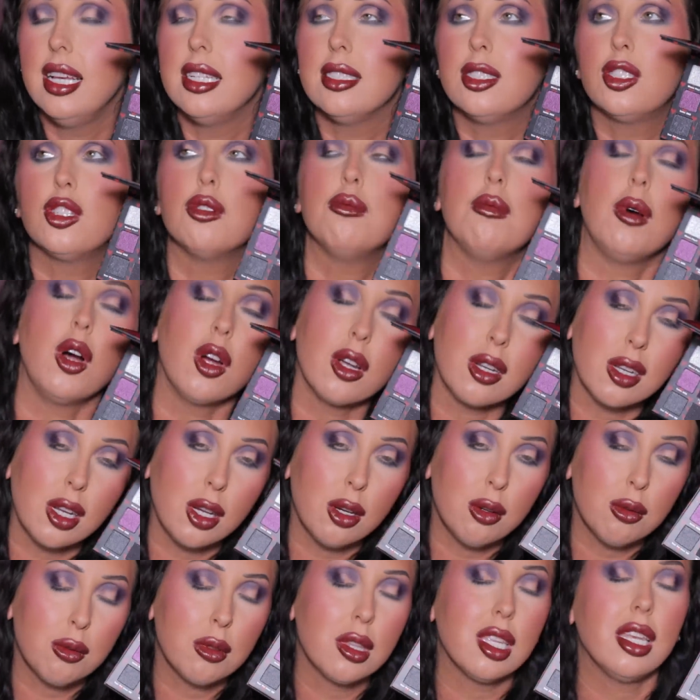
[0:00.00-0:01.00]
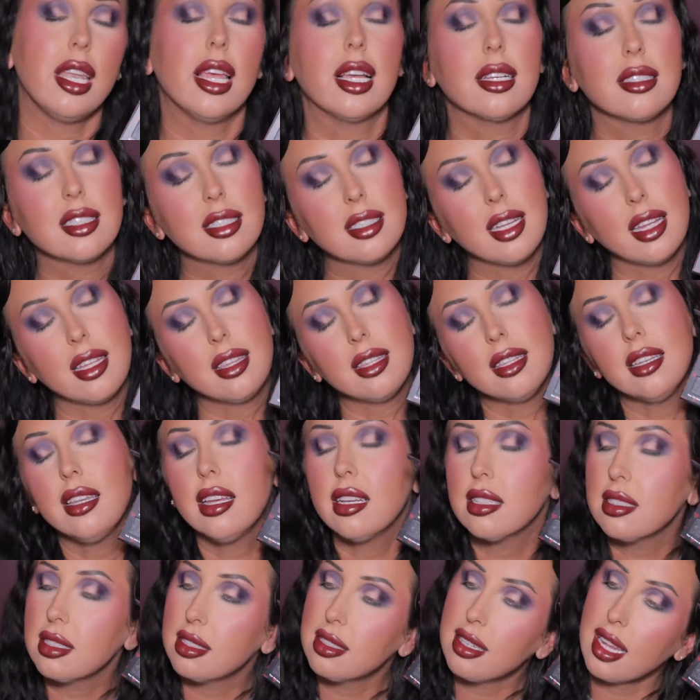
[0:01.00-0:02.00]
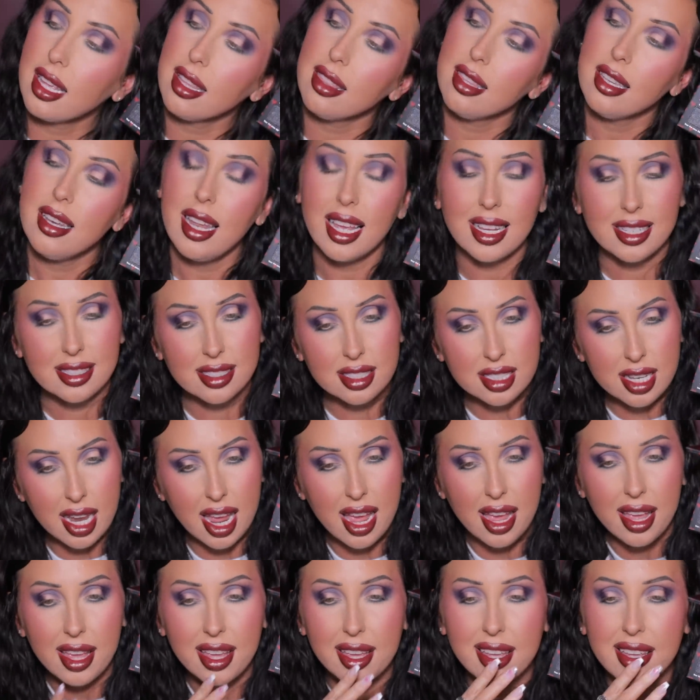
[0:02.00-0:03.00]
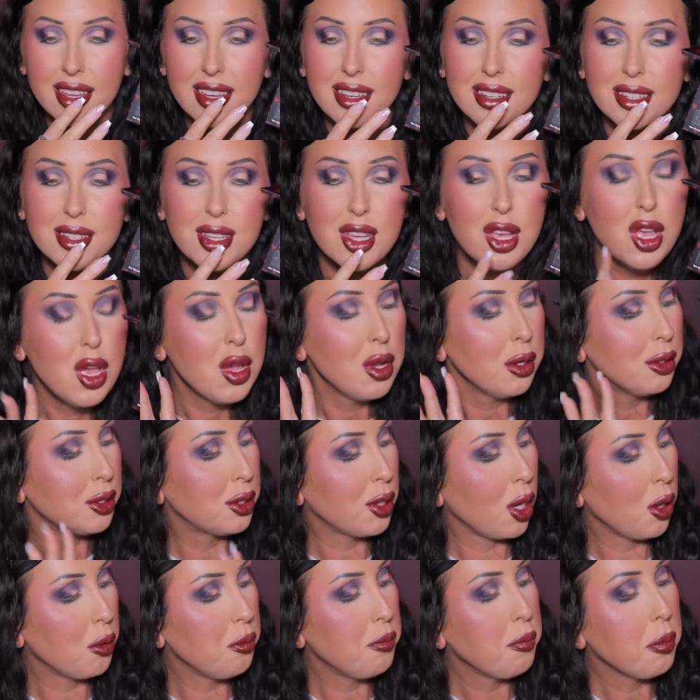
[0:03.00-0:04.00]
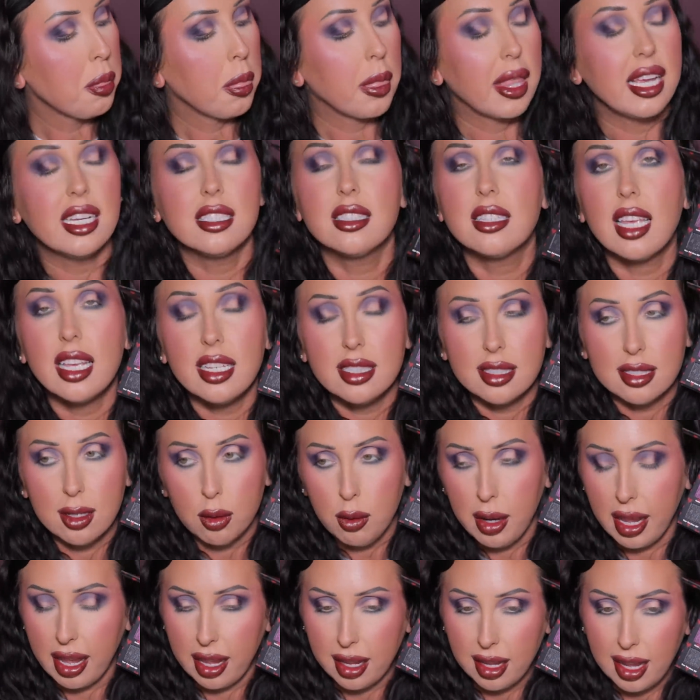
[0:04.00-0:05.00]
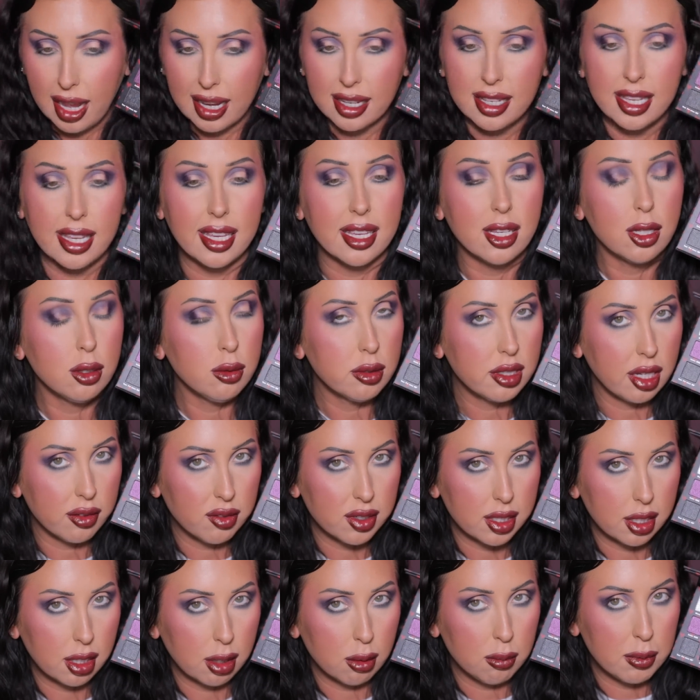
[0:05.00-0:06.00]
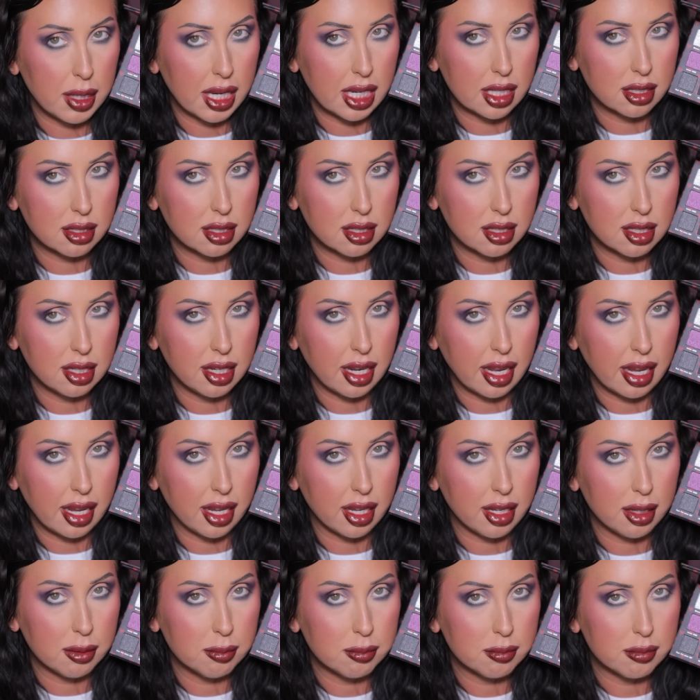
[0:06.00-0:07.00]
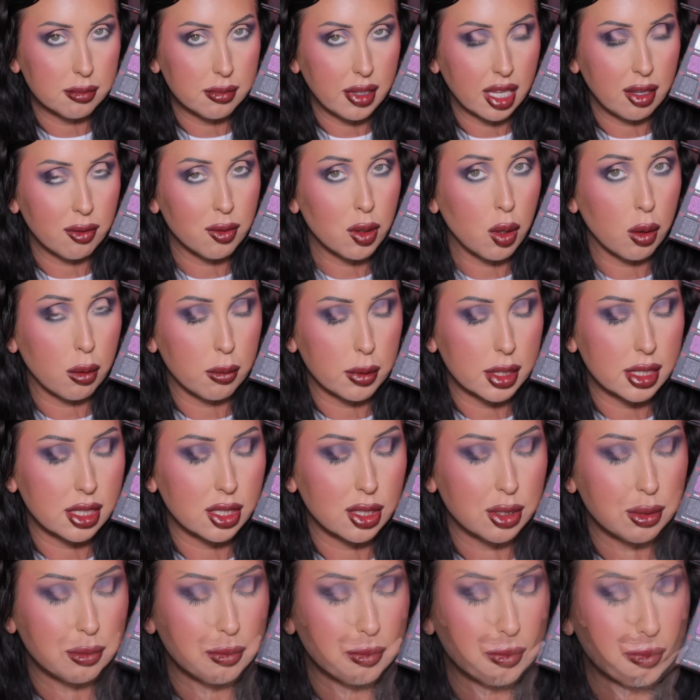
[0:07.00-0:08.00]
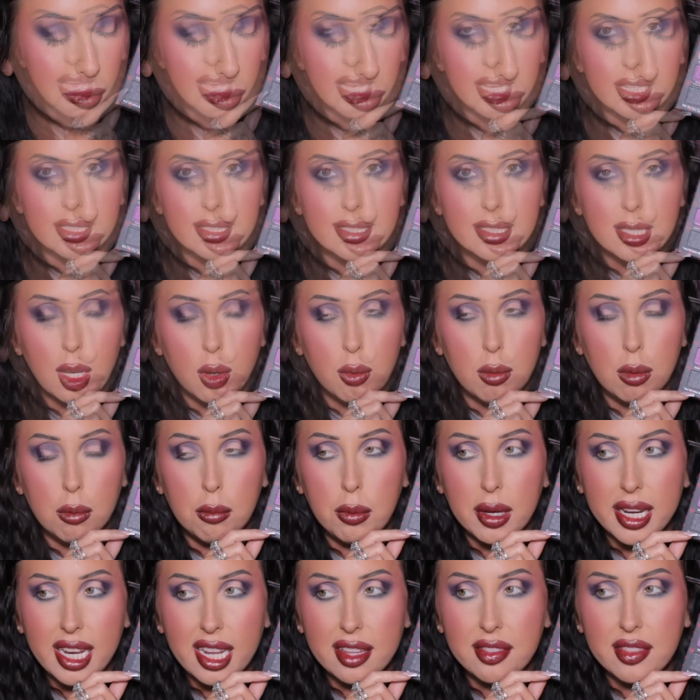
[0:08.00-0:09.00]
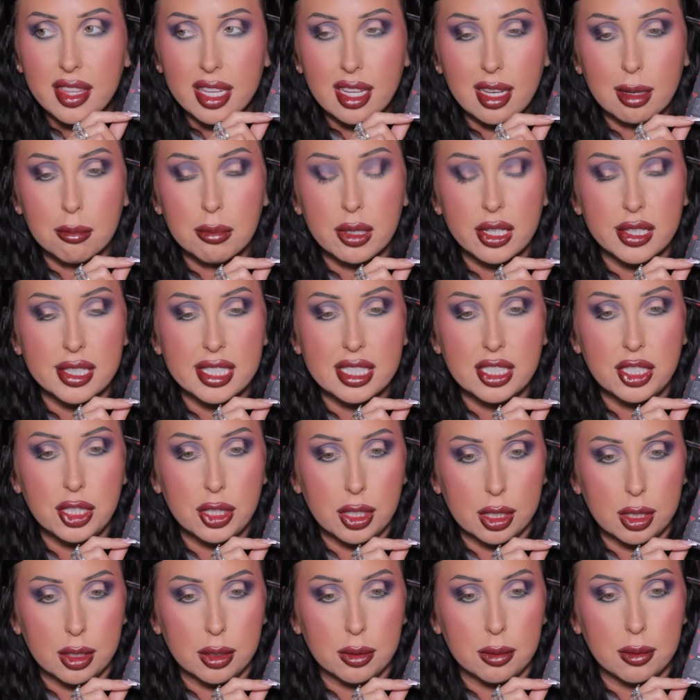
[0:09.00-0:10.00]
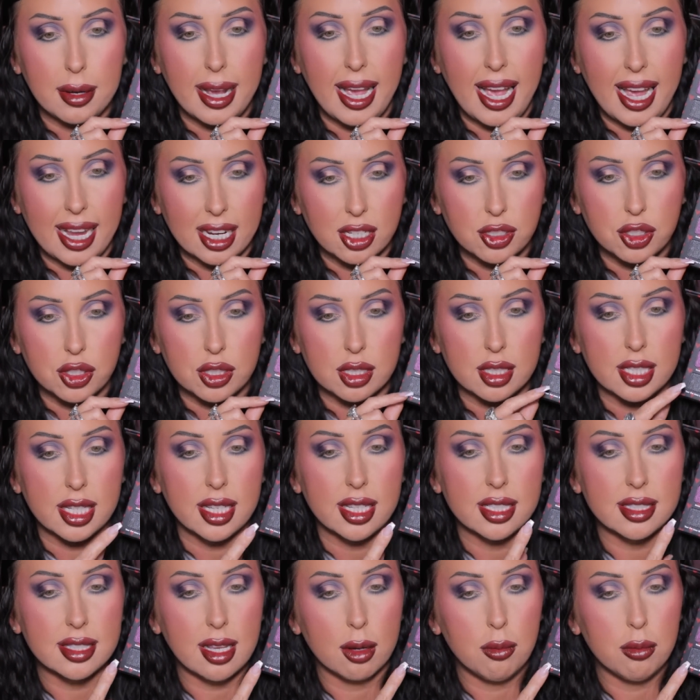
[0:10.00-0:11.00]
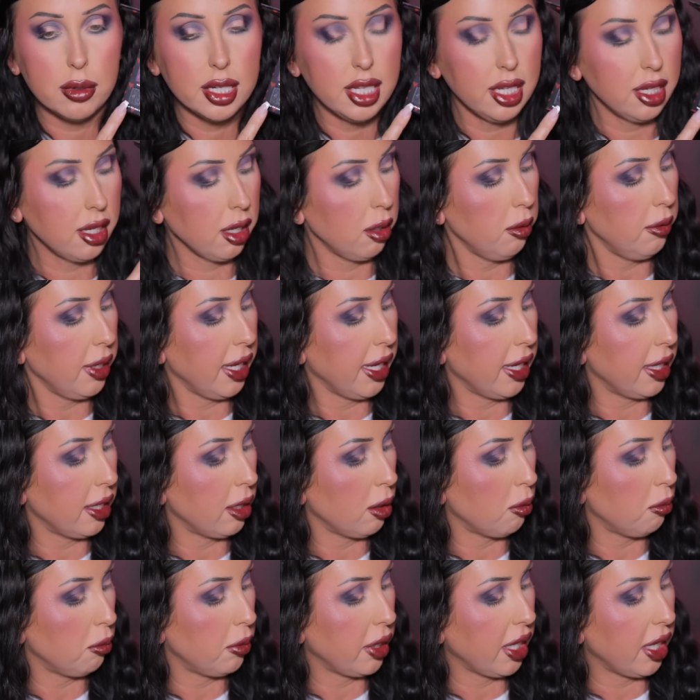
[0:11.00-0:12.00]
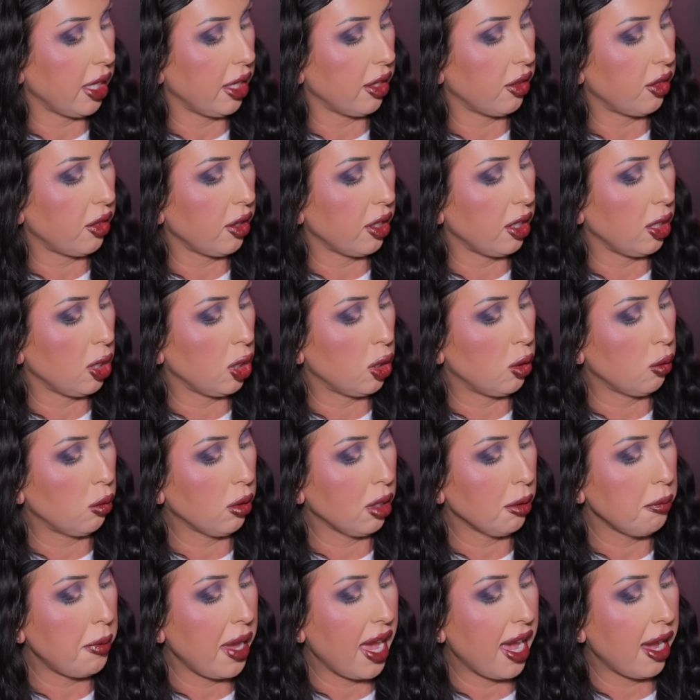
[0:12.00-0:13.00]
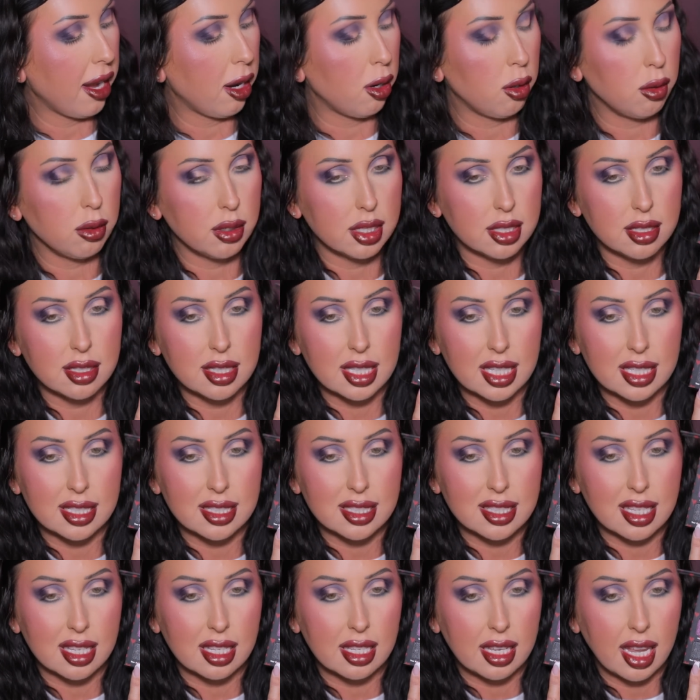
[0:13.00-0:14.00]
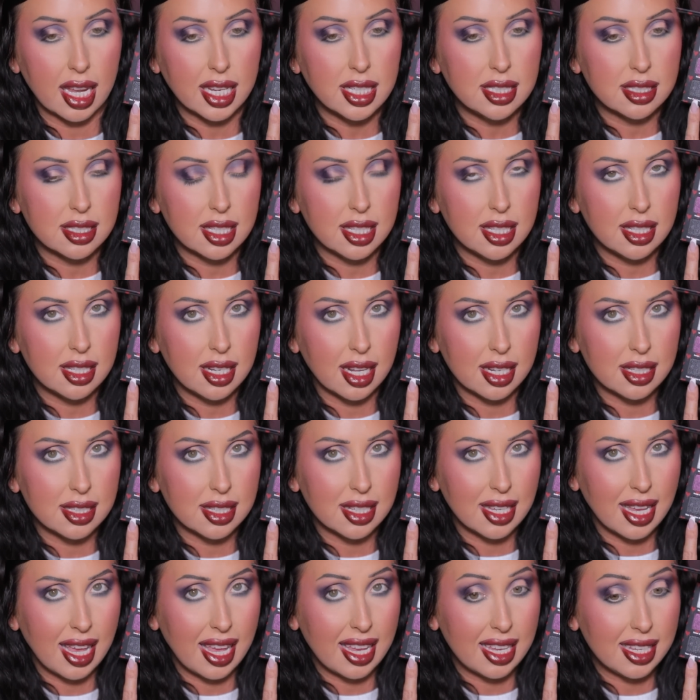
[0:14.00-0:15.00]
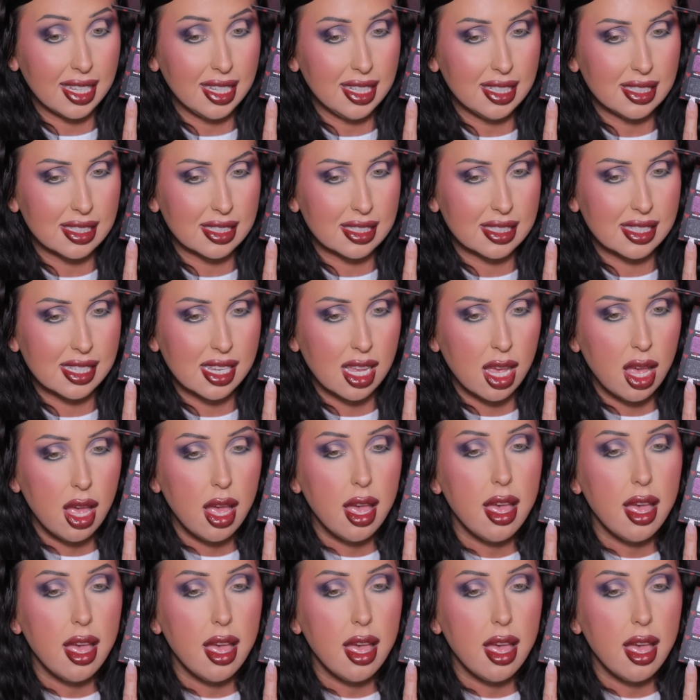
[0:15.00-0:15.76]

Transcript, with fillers: tomorrow, the next day, the next day, the next day. So it's okay. I can't use everything on my eyes today, even though I want to. So what I think I'm going to do, actually, is I want to go in with Your Pal Since 1998,